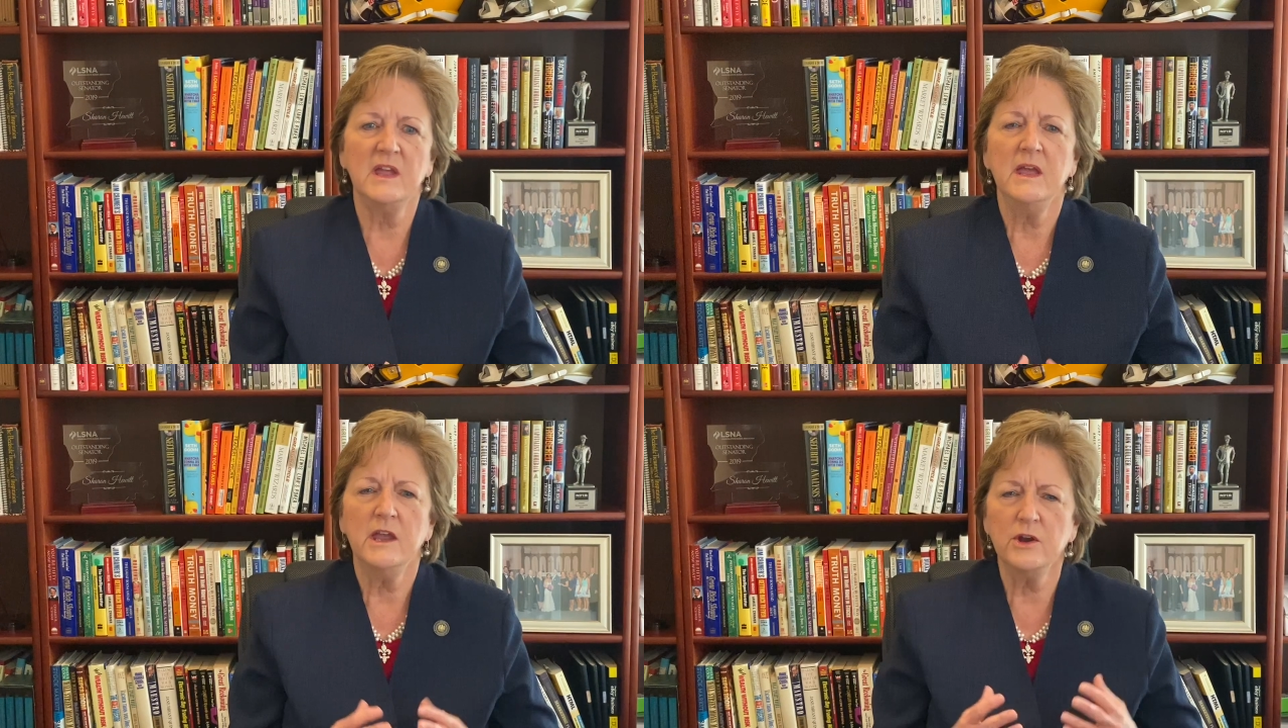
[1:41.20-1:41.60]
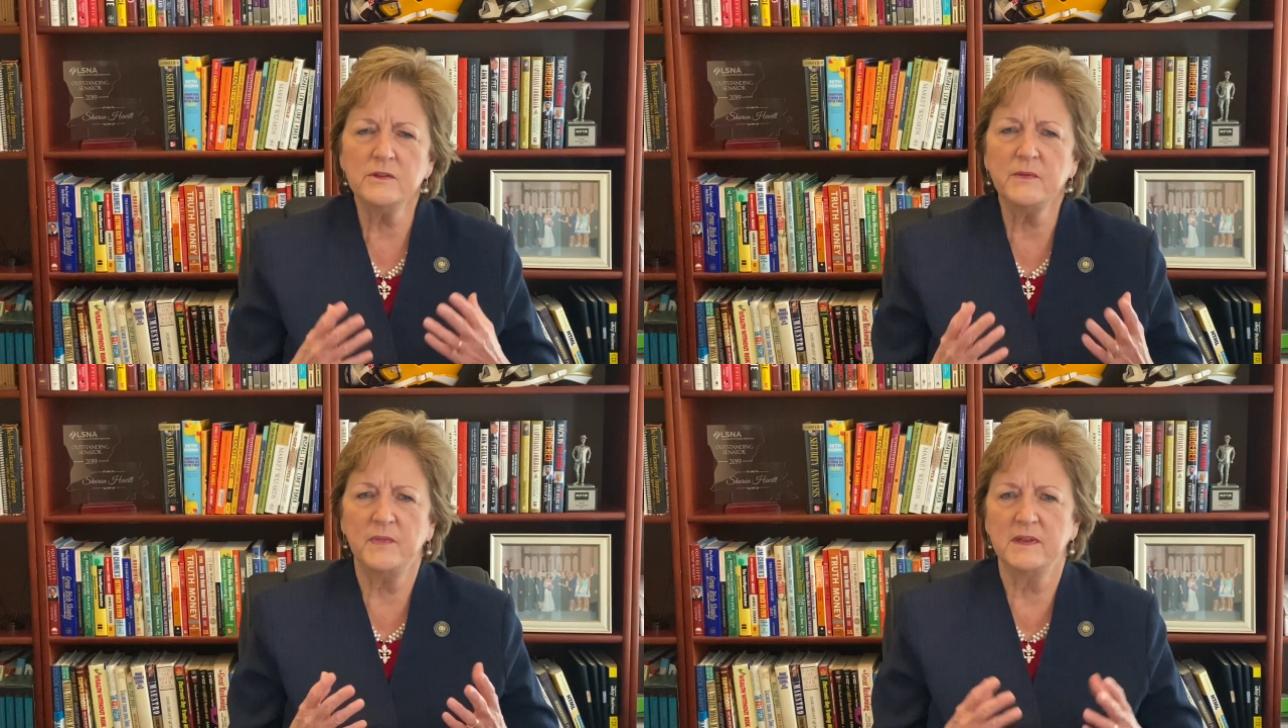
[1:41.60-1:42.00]
Here are
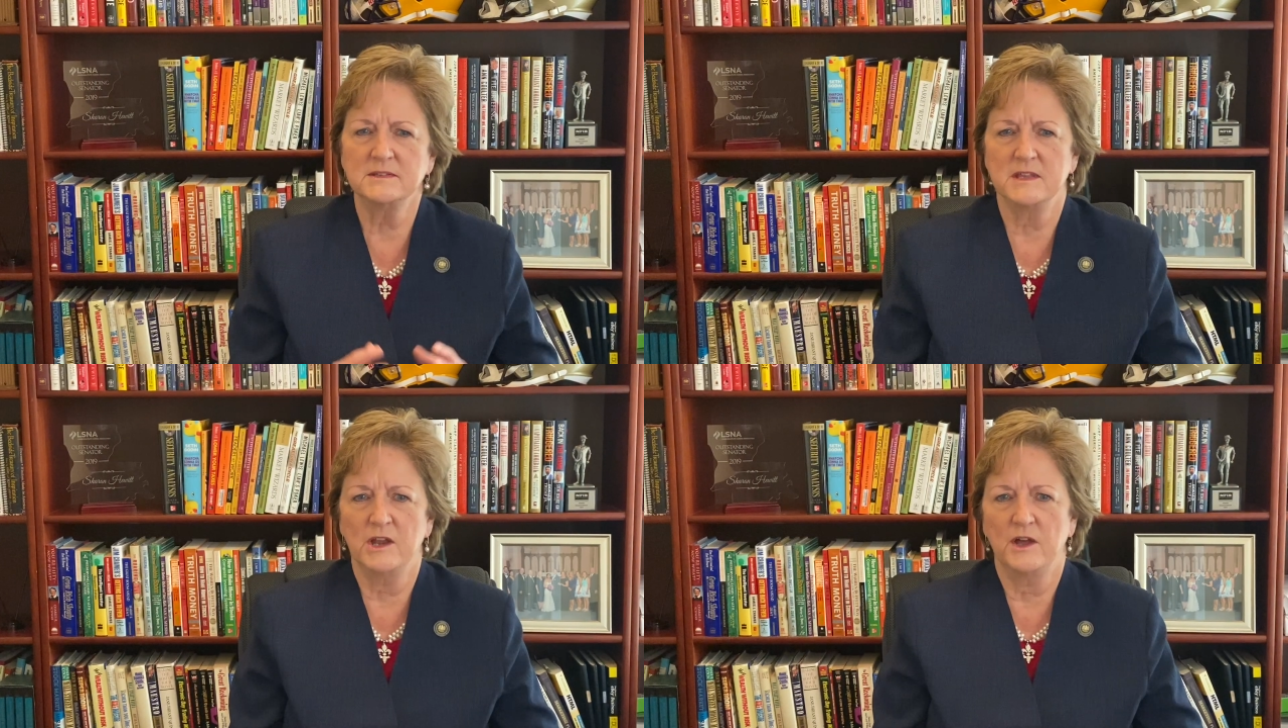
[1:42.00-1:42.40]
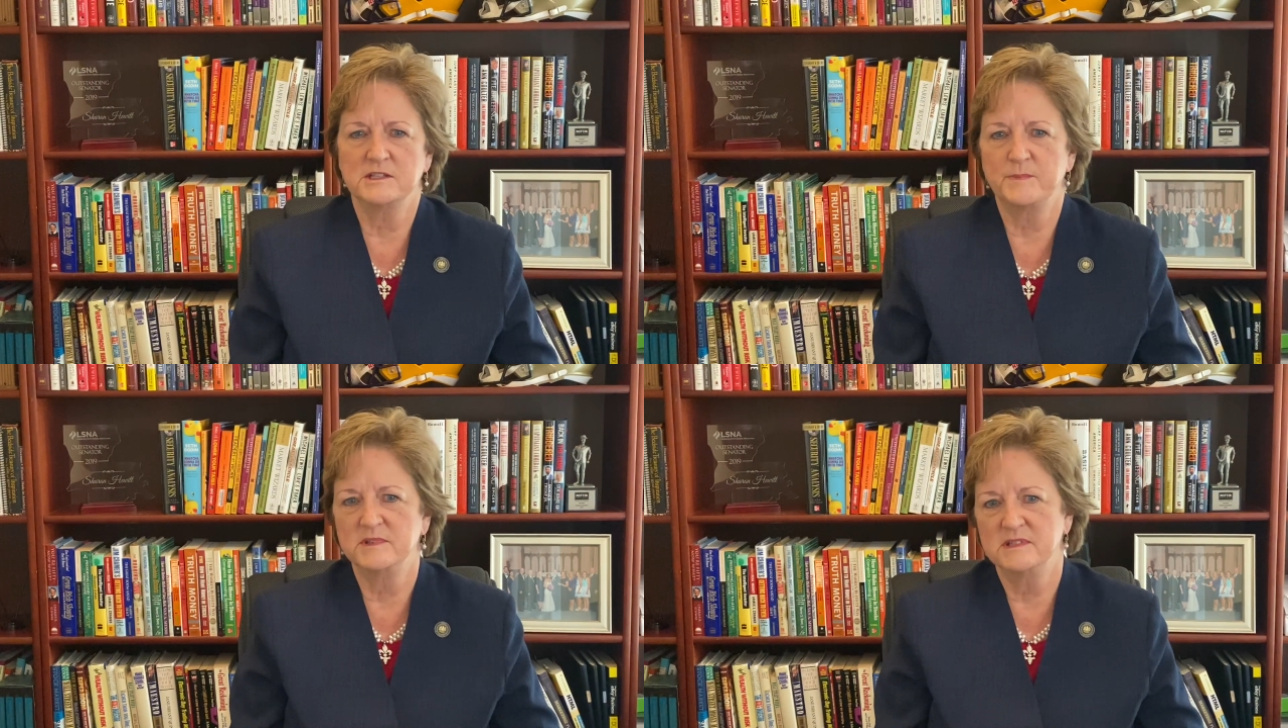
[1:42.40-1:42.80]
the things the law
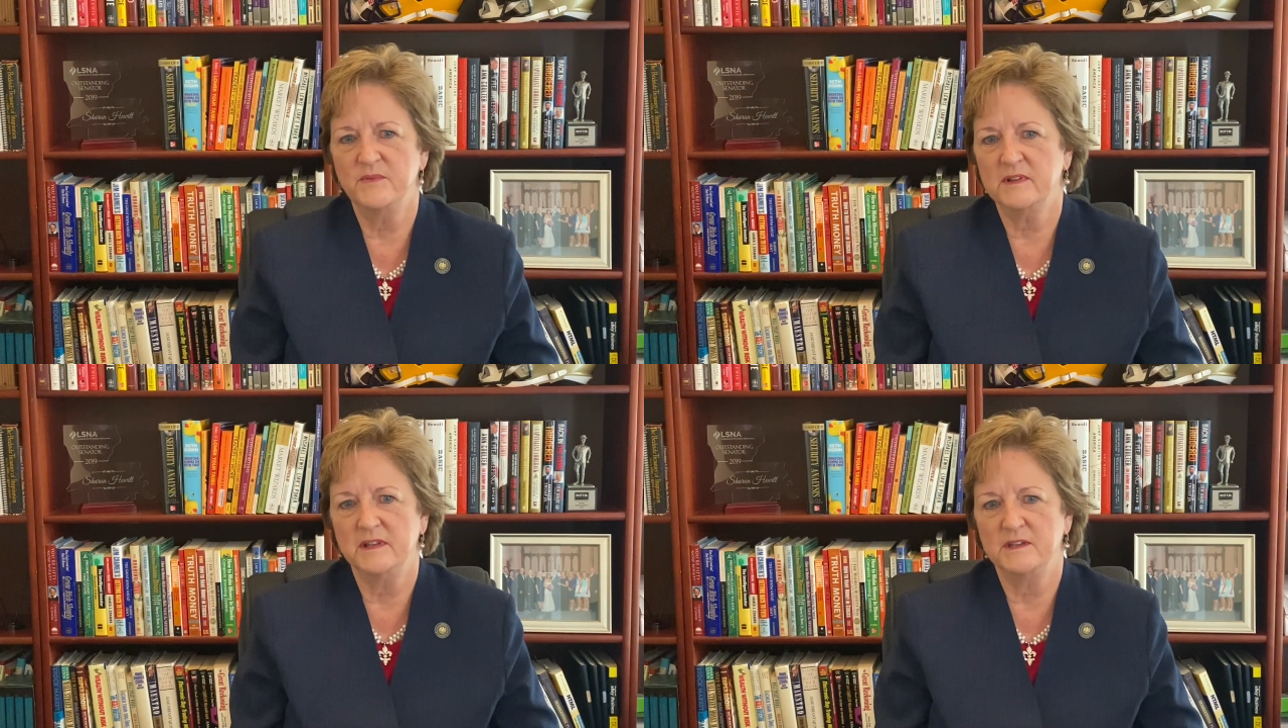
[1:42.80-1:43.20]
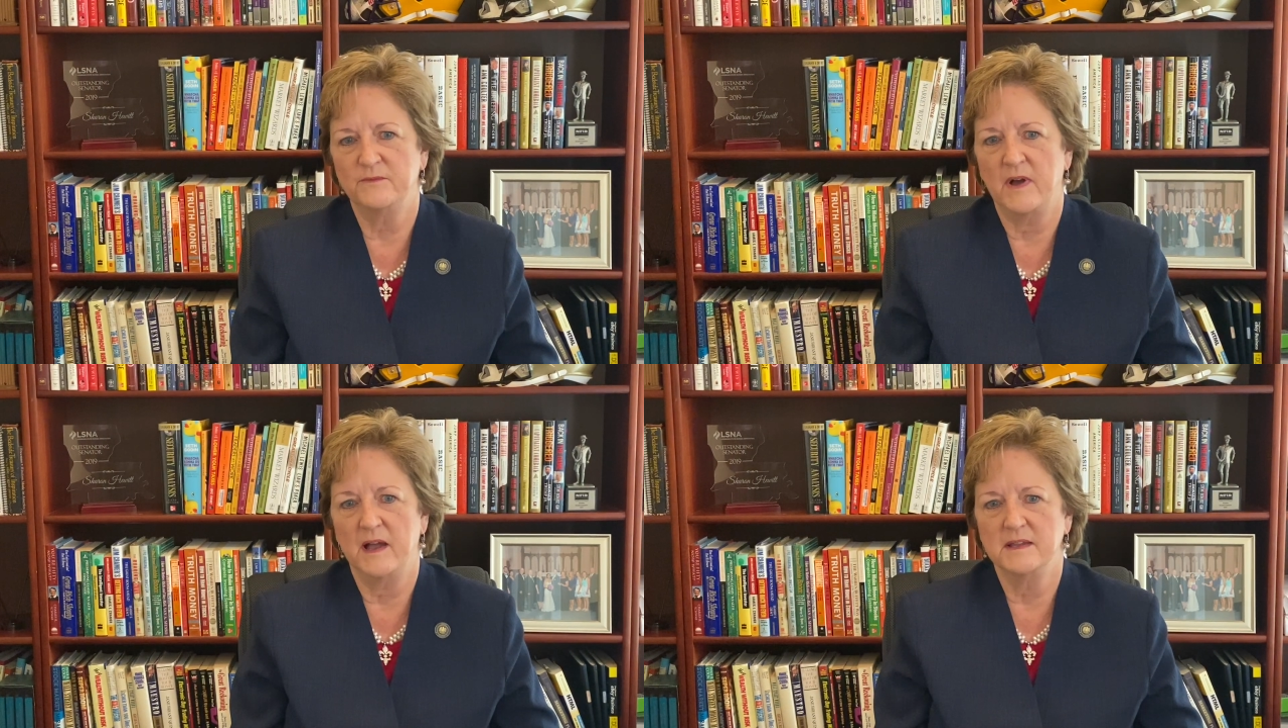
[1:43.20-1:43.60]
specifically
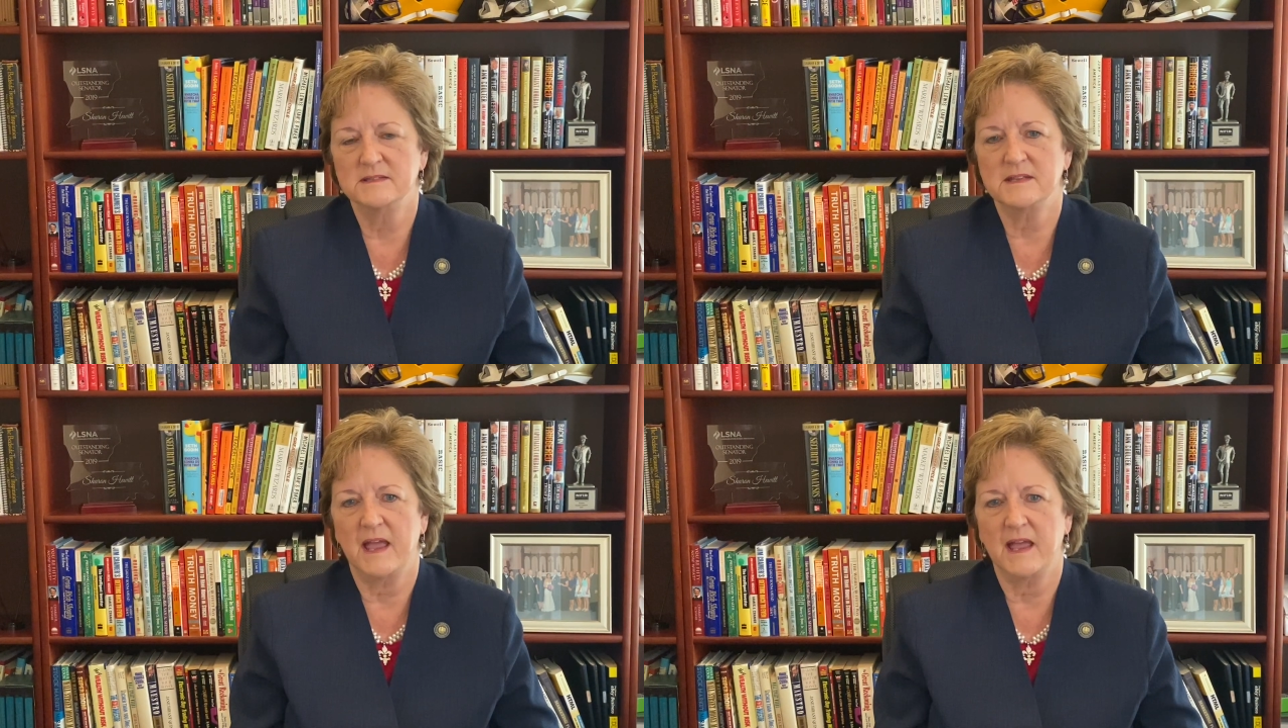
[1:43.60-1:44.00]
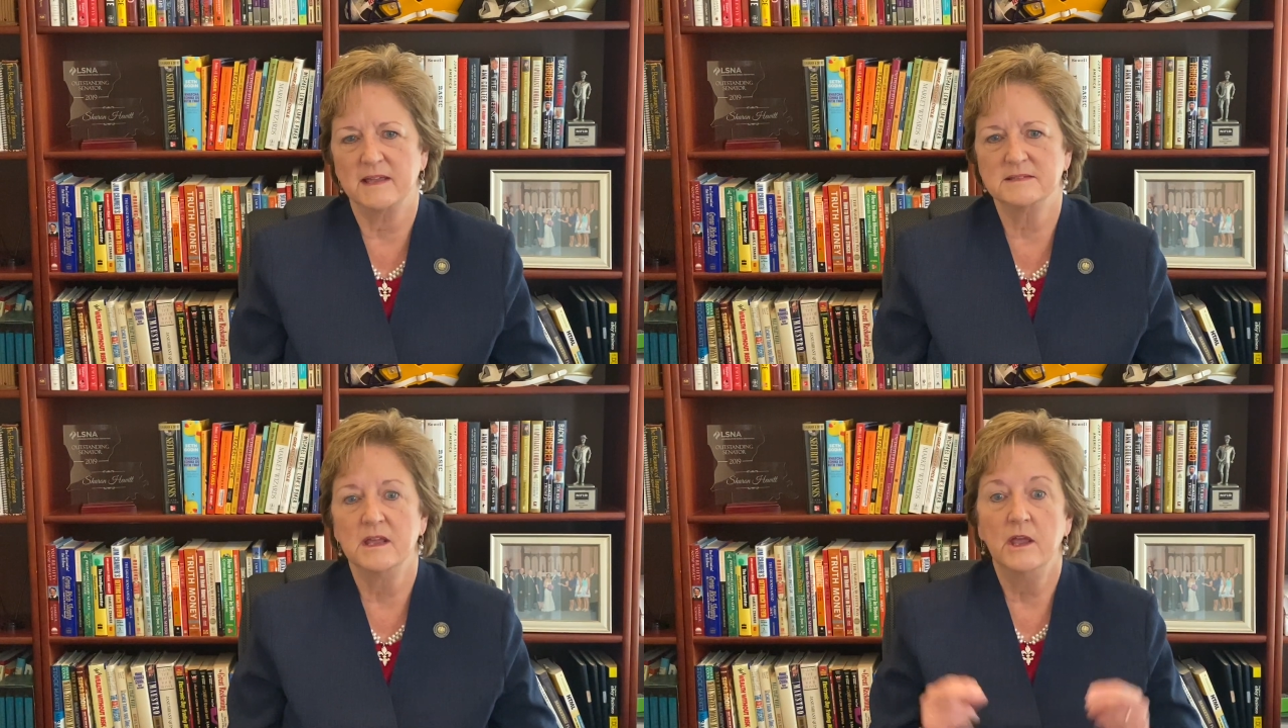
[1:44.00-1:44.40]
defines as